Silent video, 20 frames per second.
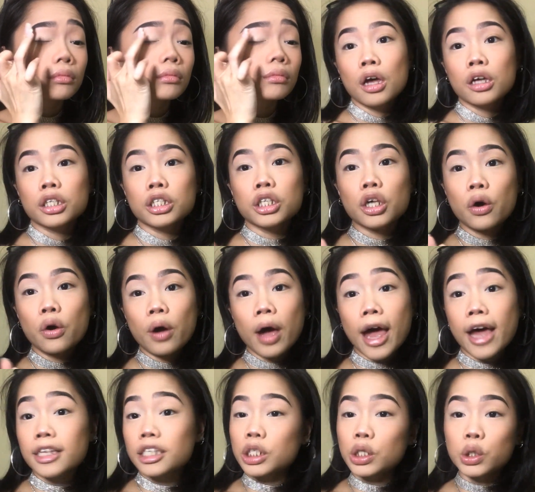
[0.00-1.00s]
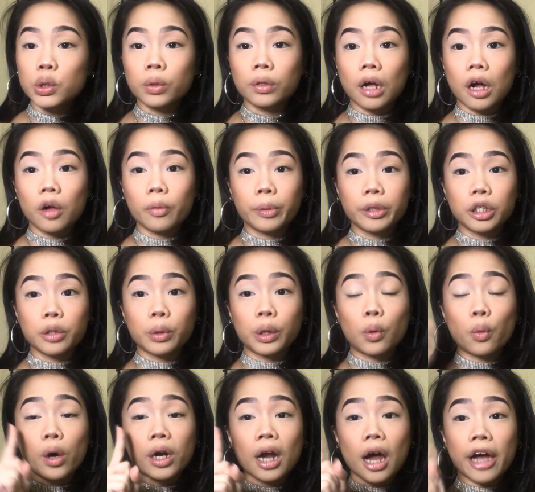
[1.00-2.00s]
So as usual, I'll be doing
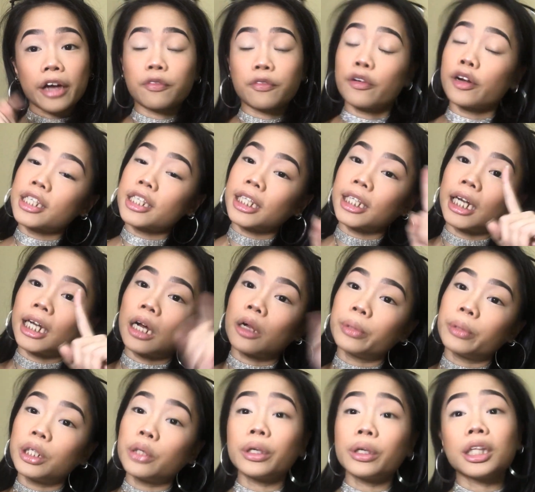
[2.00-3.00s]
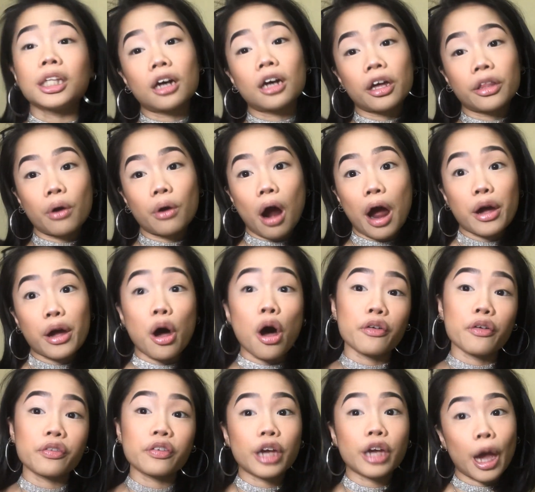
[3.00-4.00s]
one eye first and then I'll be doing the other eye
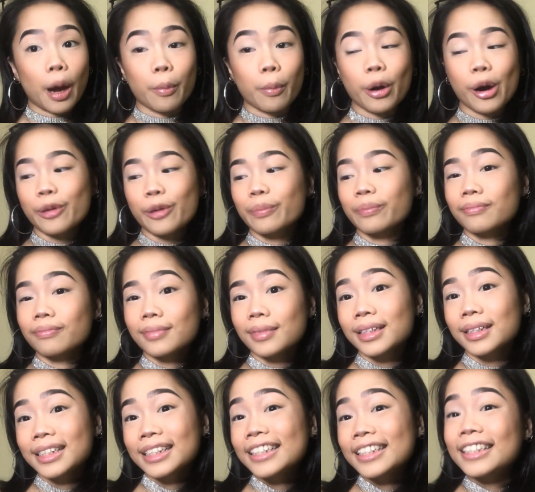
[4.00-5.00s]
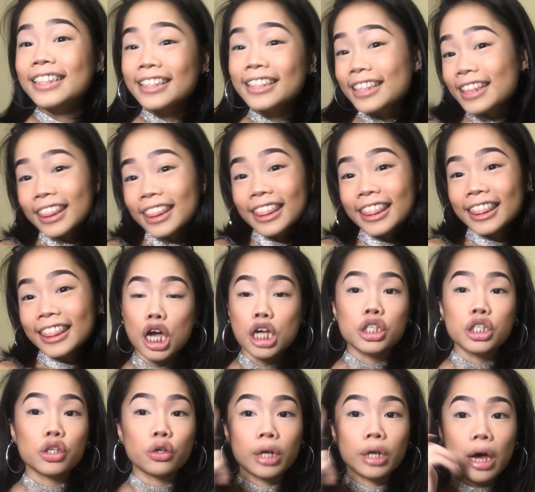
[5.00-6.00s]
off camera.
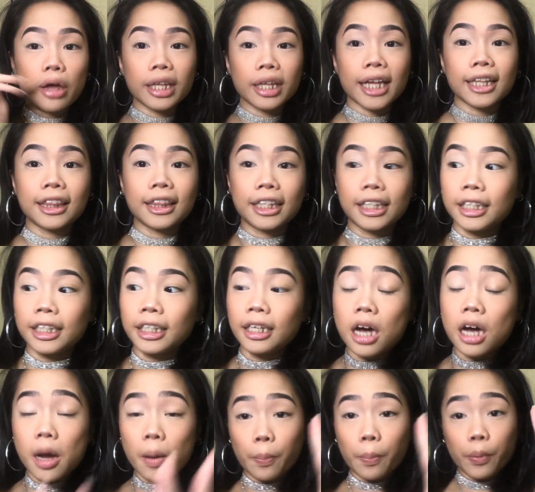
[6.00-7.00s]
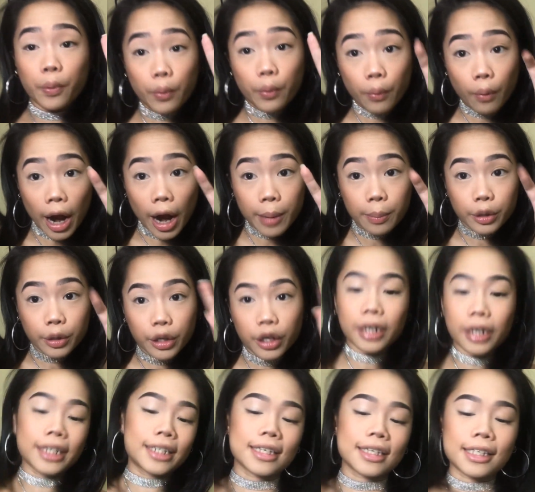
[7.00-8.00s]
So now that the
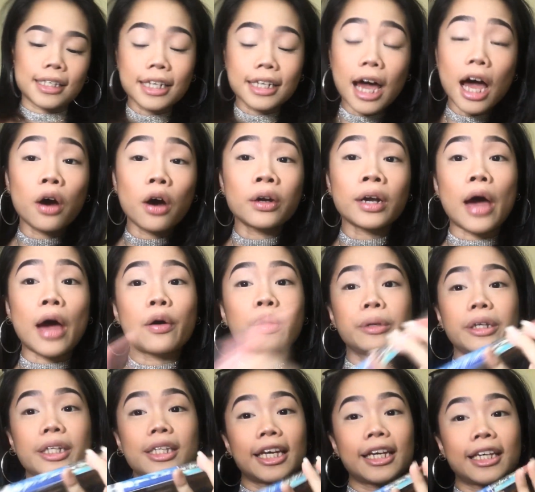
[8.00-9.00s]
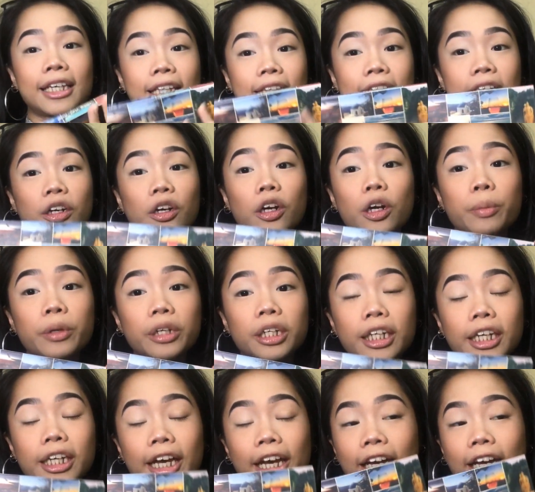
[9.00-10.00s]
primer is down, I will be taking the Urban
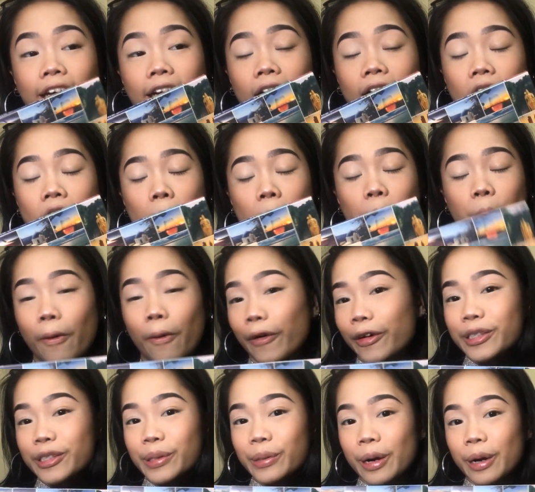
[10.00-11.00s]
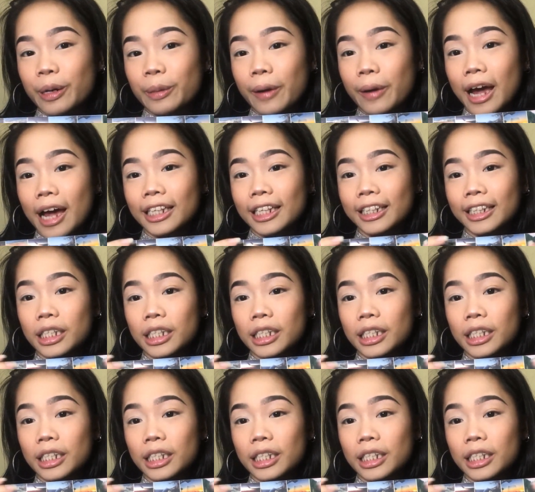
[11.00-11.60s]
Decay Born to Run palette.